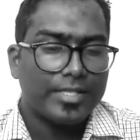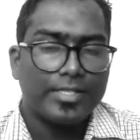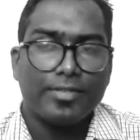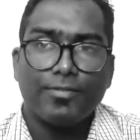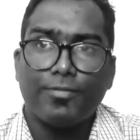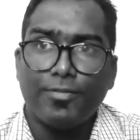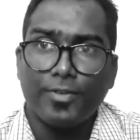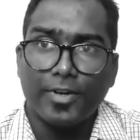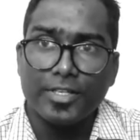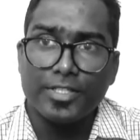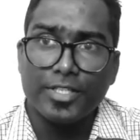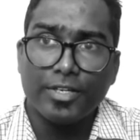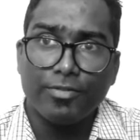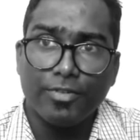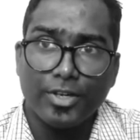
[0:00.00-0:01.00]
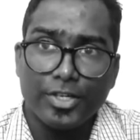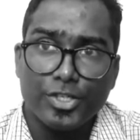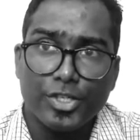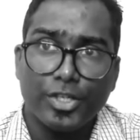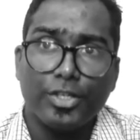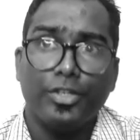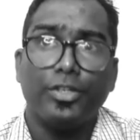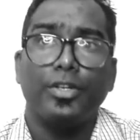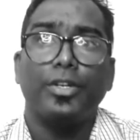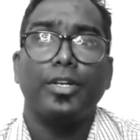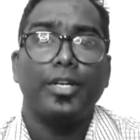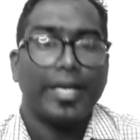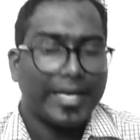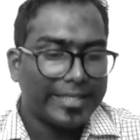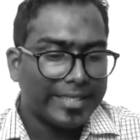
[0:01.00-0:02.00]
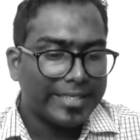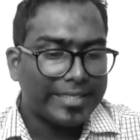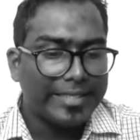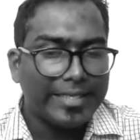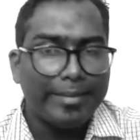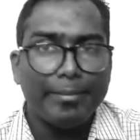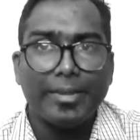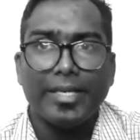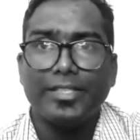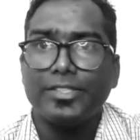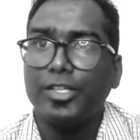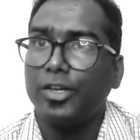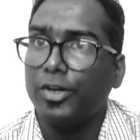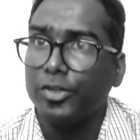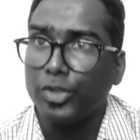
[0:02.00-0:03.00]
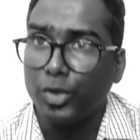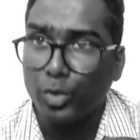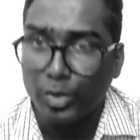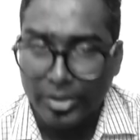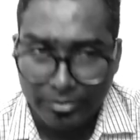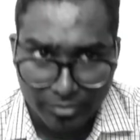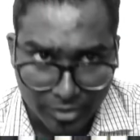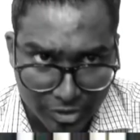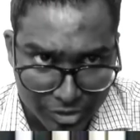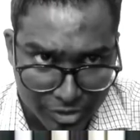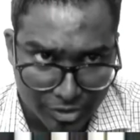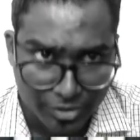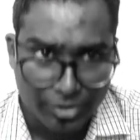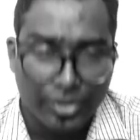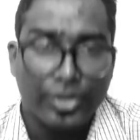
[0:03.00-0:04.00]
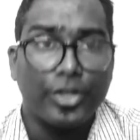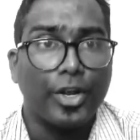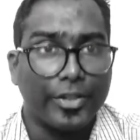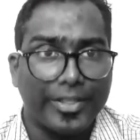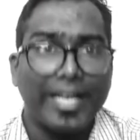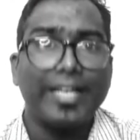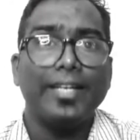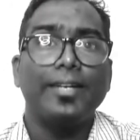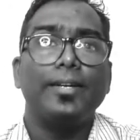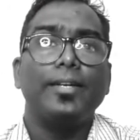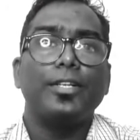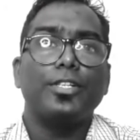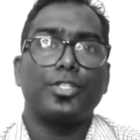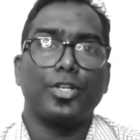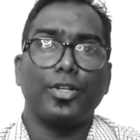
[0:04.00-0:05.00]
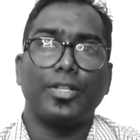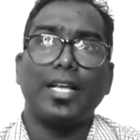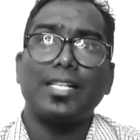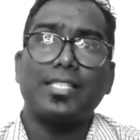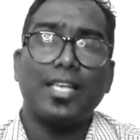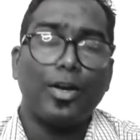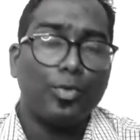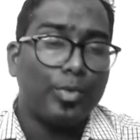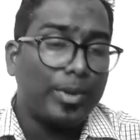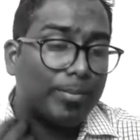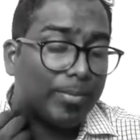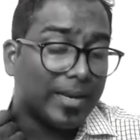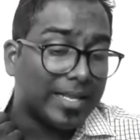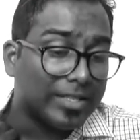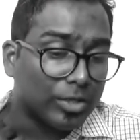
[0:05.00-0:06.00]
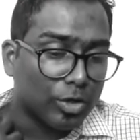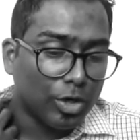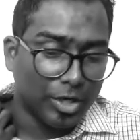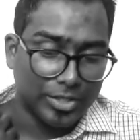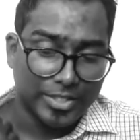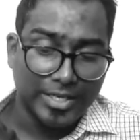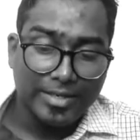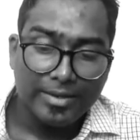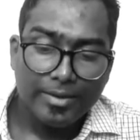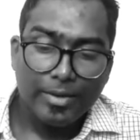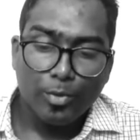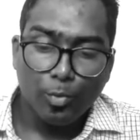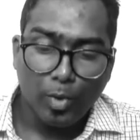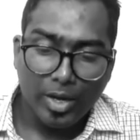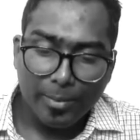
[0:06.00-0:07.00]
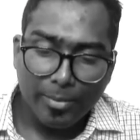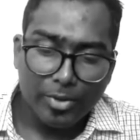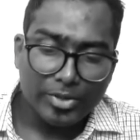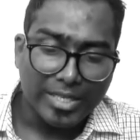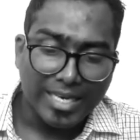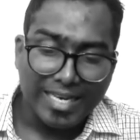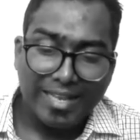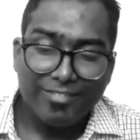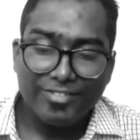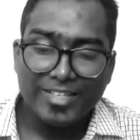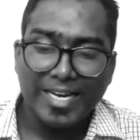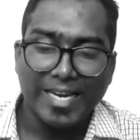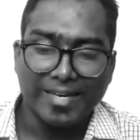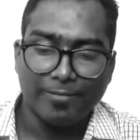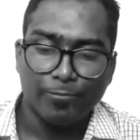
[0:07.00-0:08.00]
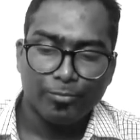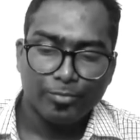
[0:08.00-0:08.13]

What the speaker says: first inversion, and then D major on the root inversion. Got that? So that's how we play the chords. And what about the left hand?